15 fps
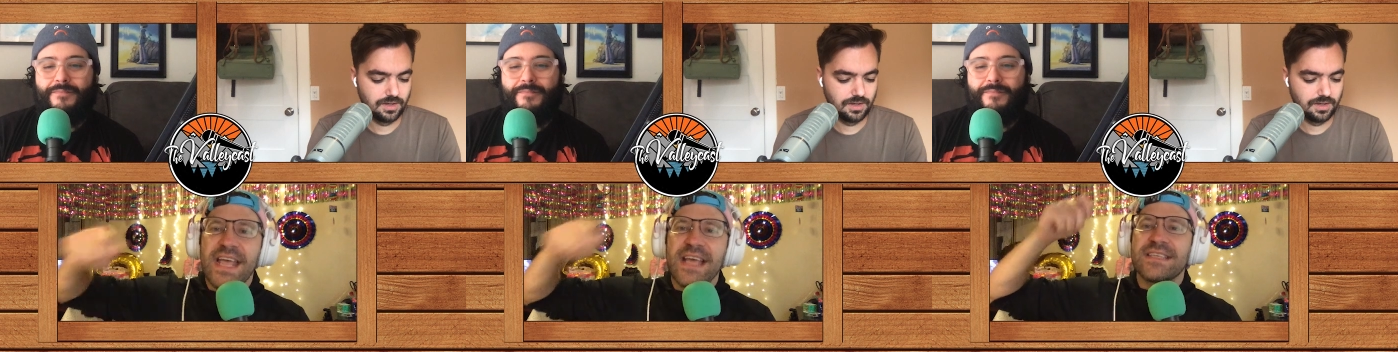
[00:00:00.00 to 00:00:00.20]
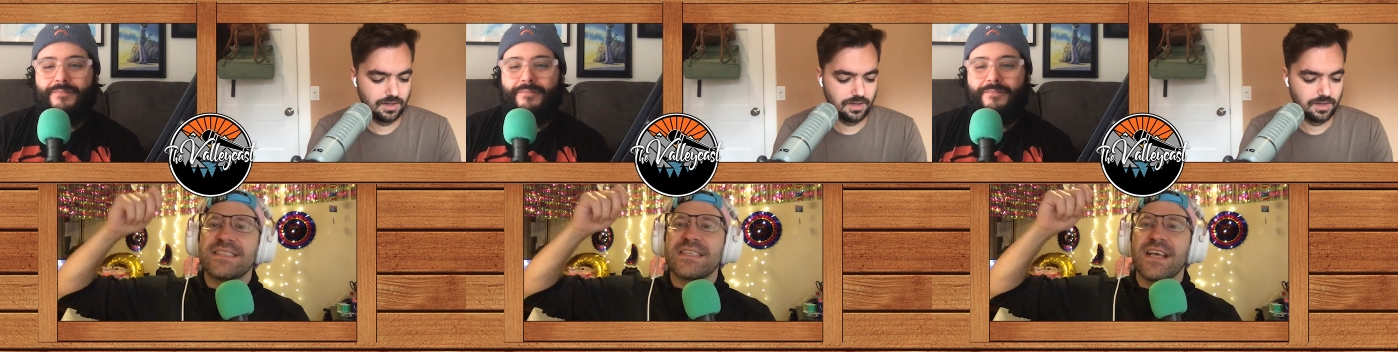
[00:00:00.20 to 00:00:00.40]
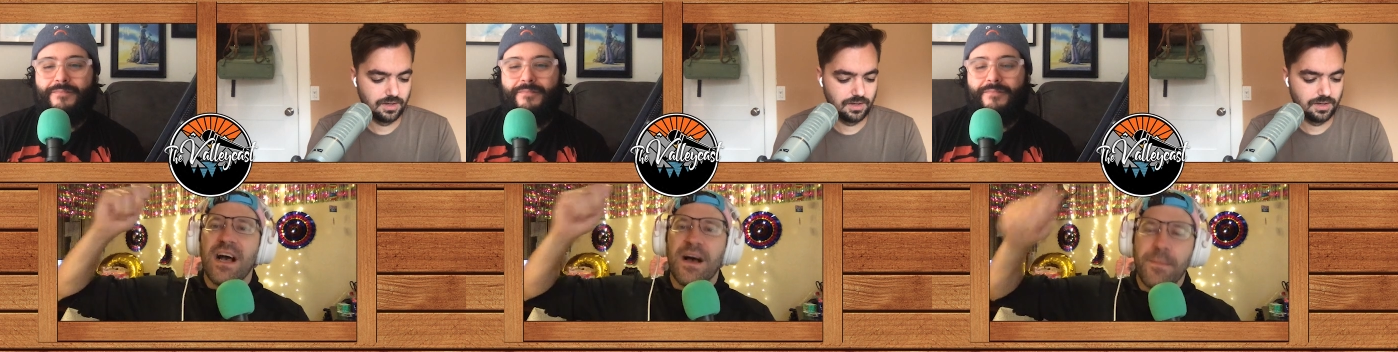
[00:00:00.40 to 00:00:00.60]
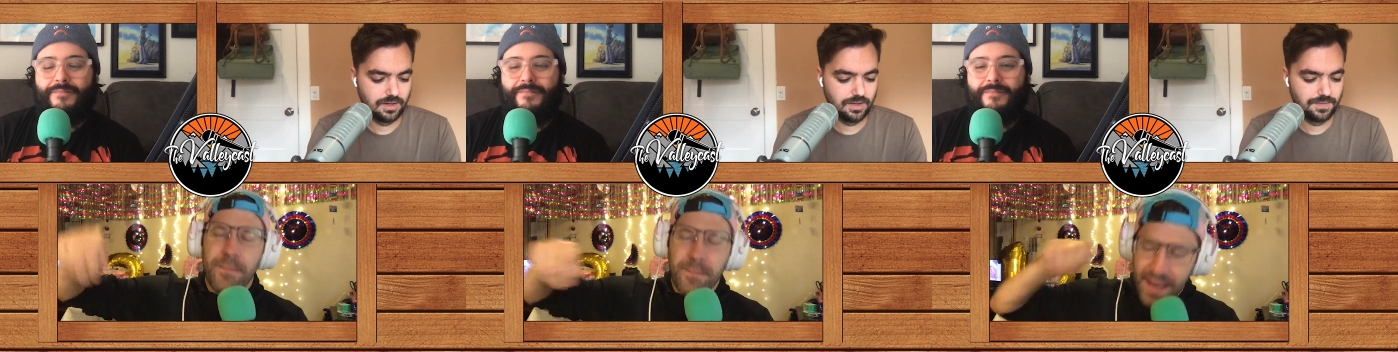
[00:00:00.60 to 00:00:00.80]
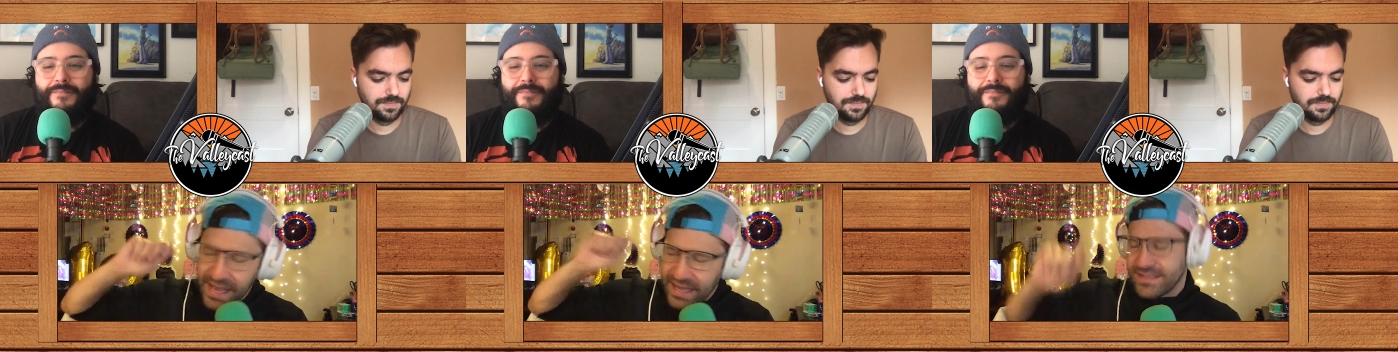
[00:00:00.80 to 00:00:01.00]
Speaker 1: is
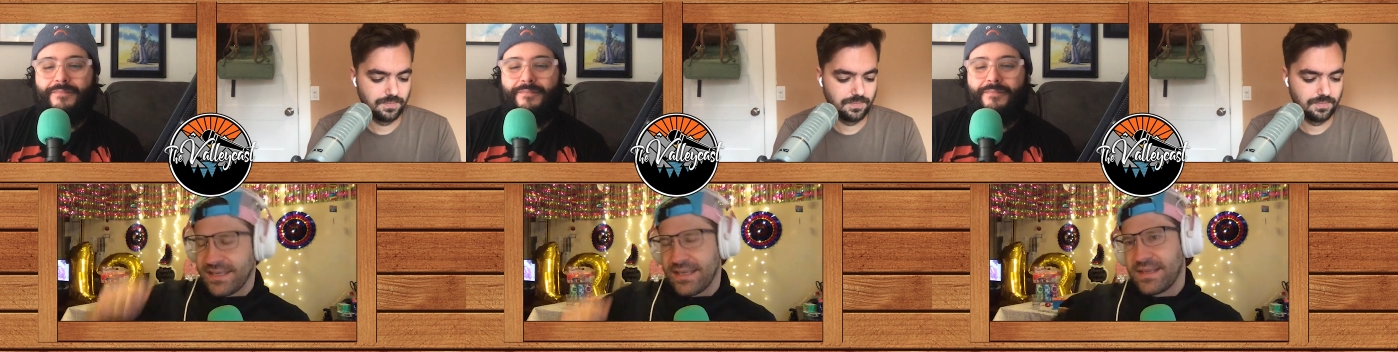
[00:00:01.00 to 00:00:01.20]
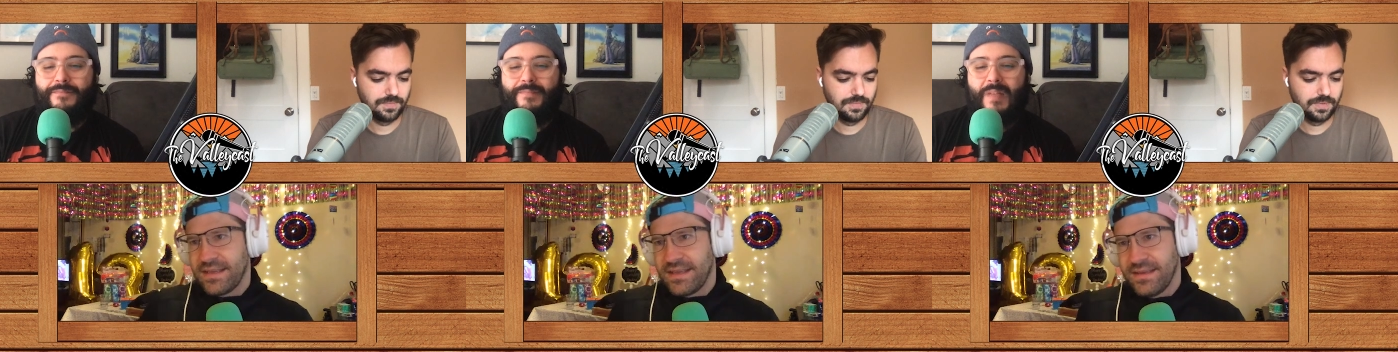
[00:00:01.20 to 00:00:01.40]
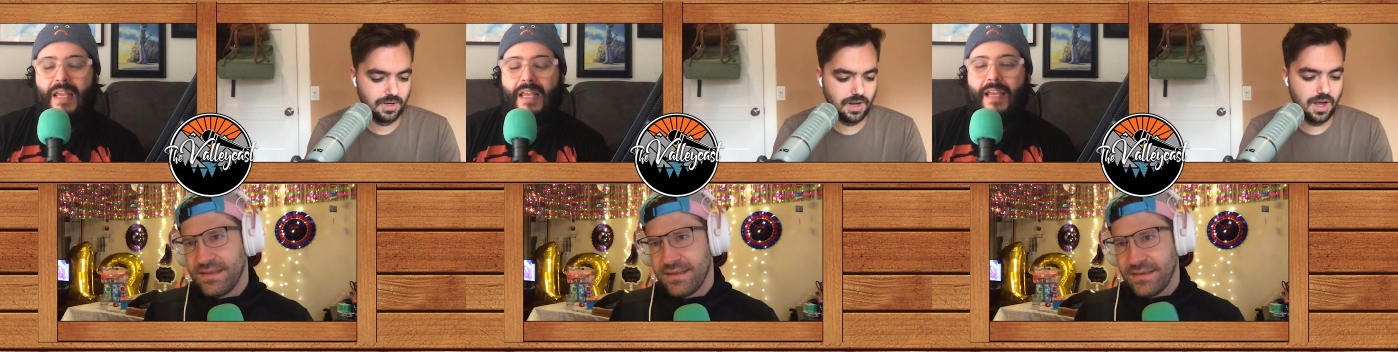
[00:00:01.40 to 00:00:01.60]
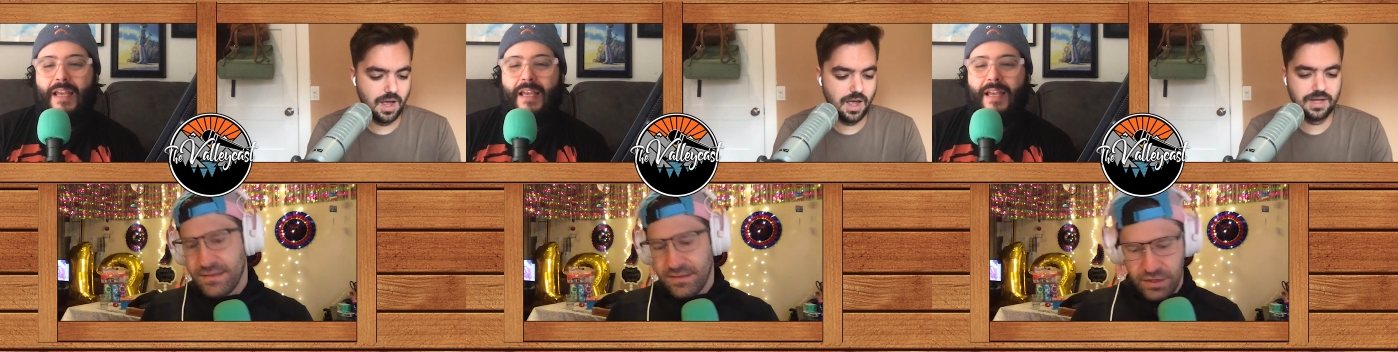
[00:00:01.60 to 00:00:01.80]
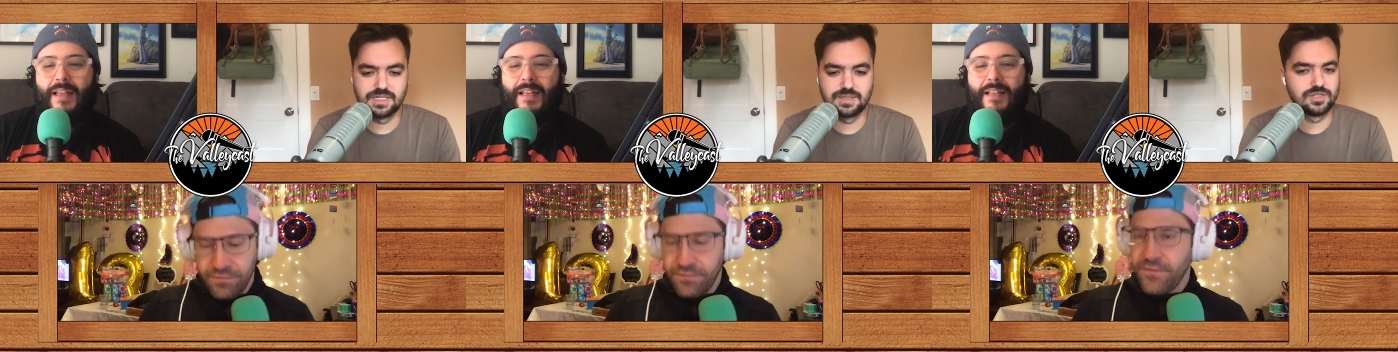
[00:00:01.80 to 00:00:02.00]
amazing.
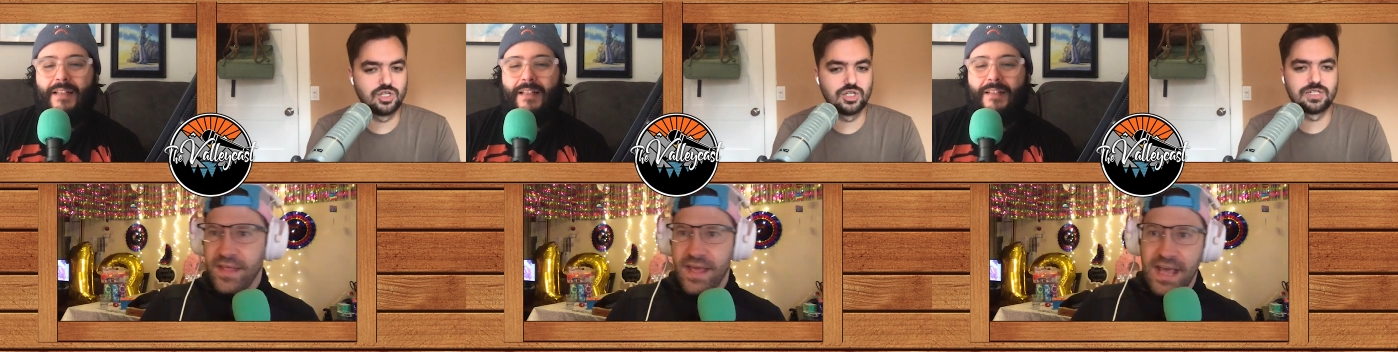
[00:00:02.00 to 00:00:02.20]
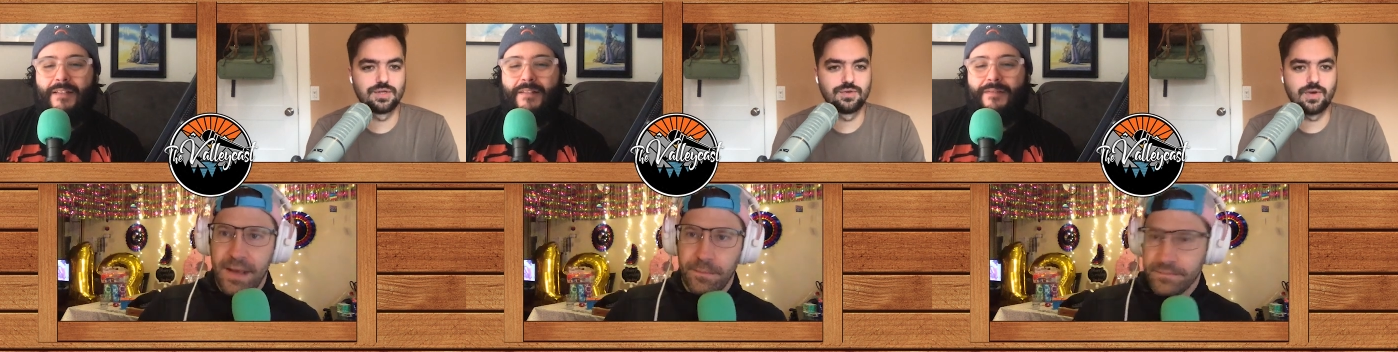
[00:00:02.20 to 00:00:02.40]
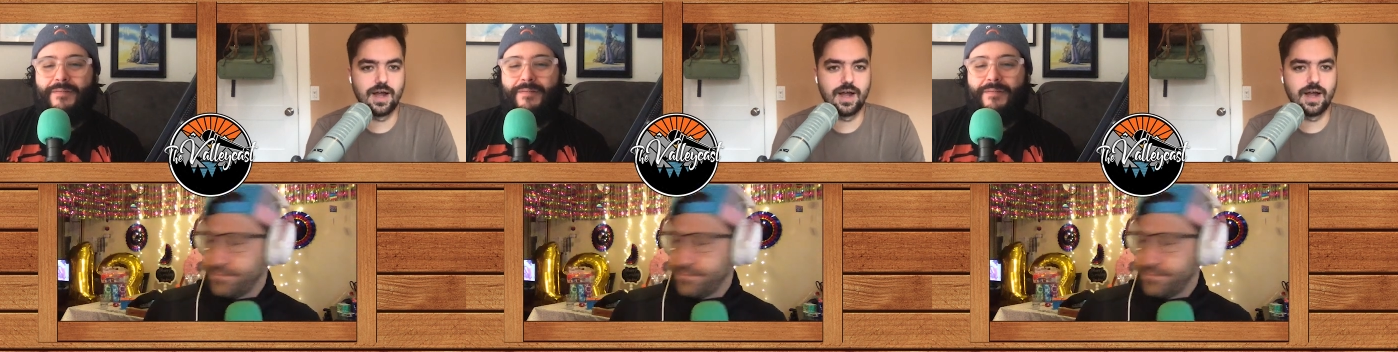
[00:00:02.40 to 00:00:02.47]
Speaker 2: Good for them. Just